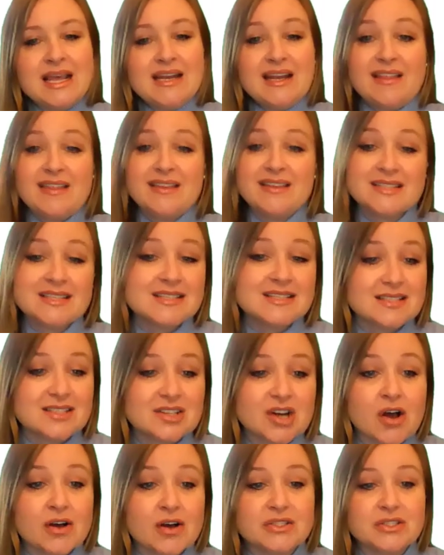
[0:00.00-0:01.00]
Now, this
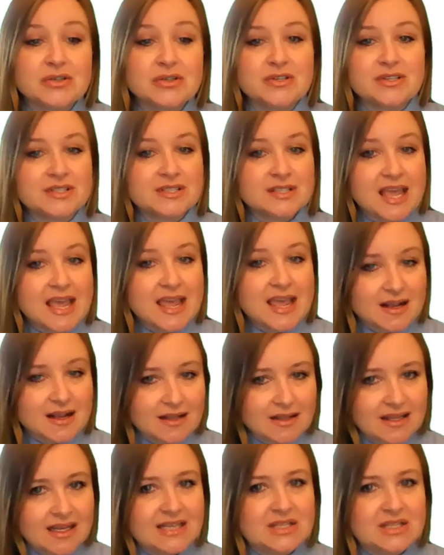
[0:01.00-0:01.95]
isn't also to scale,